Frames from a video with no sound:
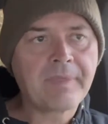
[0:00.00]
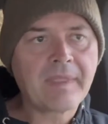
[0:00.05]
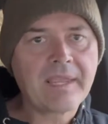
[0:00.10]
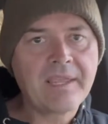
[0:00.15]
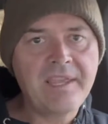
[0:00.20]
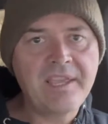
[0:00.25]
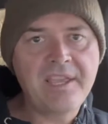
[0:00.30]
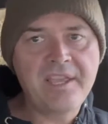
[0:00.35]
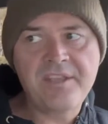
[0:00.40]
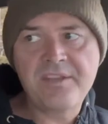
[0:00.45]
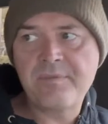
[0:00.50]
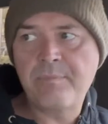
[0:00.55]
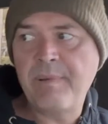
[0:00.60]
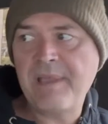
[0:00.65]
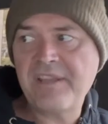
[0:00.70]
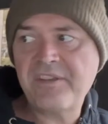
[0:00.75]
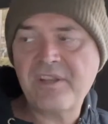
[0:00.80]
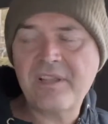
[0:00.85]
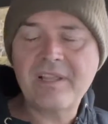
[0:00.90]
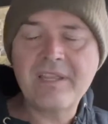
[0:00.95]
is
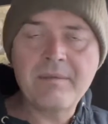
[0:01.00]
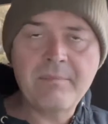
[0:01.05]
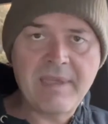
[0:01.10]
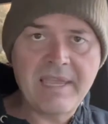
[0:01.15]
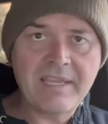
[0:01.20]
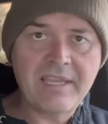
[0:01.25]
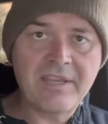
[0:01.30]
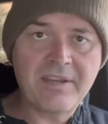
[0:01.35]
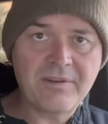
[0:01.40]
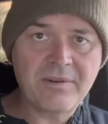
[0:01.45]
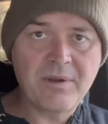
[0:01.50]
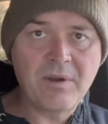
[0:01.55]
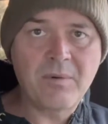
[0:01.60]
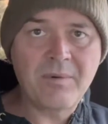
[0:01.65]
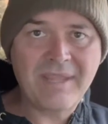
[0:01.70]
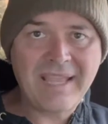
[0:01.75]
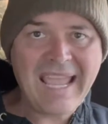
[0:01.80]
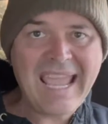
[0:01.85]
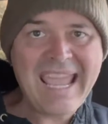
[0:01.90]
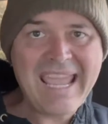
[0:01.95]
basically making your
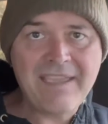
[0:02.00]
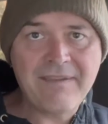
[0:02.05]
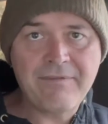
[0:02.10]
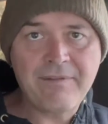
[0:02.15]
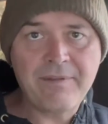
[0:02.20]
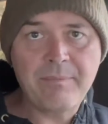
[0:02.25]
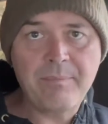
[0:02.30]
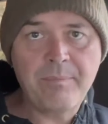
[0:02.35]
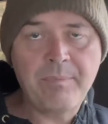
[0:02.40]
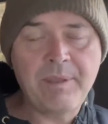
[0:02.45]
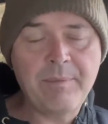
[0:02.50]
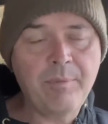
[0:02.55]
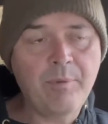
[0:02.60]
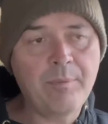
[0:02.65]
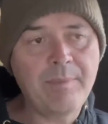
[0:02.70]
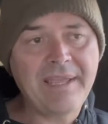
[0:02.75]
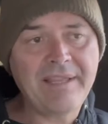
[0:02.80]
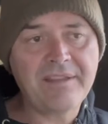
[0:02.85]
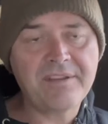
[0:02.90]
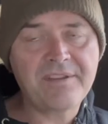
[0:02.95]
own cave, and
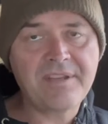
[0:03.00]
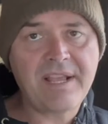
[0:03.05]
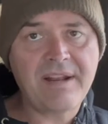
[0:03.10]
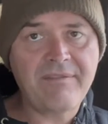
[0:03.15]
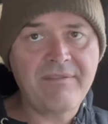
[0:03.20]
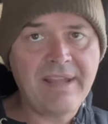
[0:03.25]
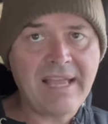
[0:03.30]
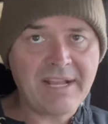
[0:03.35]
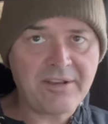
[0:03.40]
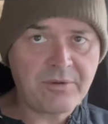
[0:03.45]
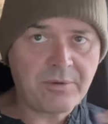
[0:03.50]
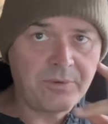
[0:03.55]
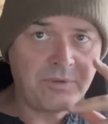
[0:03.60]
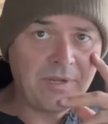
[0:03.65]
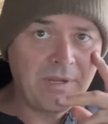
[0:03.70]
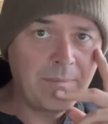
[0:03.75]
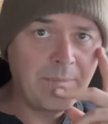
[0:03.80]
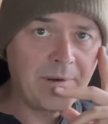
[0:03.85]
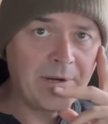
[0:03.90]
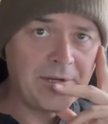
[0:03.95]
people make this out of natural
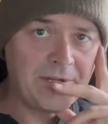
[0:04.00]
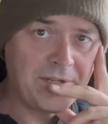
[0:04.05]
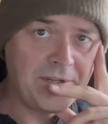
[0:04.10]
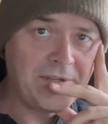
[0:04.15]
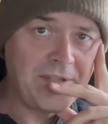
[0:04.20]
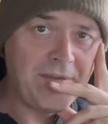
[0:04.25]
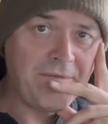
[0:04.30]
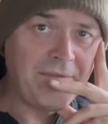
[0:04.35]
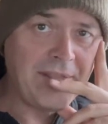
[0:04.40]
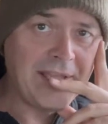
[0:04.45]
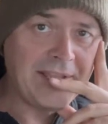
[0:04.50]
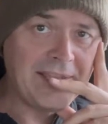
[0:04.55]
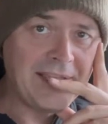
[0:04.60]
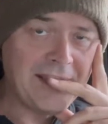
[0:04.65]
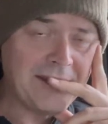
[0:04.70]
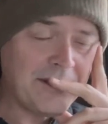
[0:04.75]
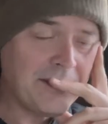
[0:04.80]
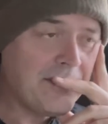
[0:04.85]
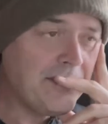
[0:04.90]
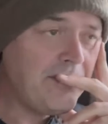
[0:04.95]
timbers and stuff like
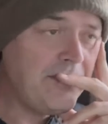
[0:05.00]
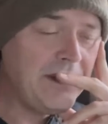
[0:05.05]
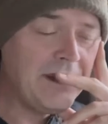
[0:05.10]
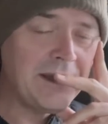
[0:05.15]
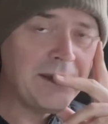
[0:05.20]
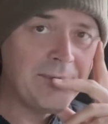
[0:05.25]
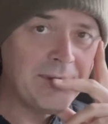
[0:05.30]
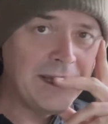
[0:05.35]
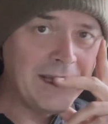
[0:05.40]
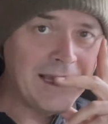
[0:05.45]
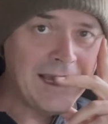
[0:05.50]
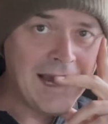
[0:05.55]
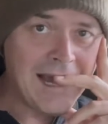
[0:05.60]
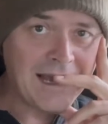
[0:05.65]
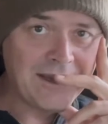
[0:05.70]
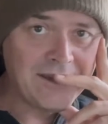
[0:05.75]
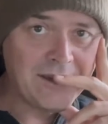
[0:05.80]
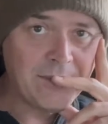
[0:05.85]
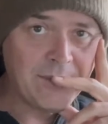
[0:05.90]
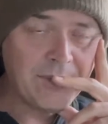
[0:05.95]
that, so it's really, really
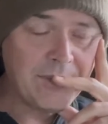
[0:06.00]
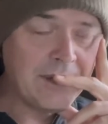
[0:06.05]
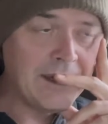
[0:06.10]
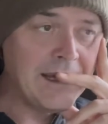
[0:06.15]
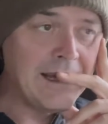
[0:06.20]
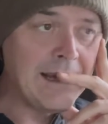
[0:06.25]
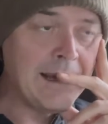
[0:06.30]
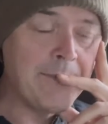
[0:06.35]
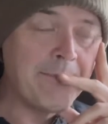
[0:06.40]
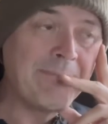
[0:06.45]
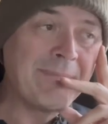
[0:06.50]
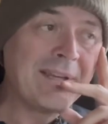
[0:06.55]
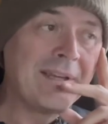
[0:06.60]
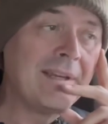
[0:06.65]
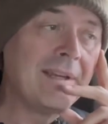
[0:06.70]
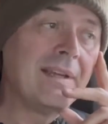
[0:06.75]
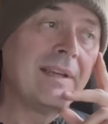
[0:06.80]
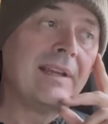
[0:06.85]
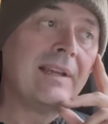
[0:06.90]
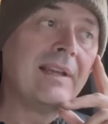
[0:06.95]
awesome.
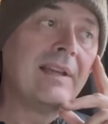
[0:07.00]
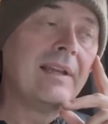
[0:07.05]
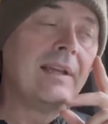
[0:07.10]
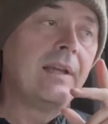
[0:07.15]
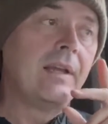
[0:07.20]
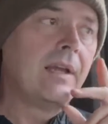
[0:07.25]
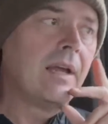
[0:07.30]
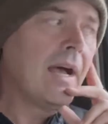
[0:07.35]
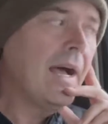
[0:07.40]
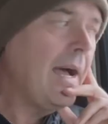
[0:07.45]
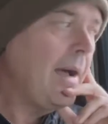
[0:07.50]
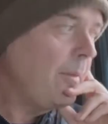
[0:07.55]
I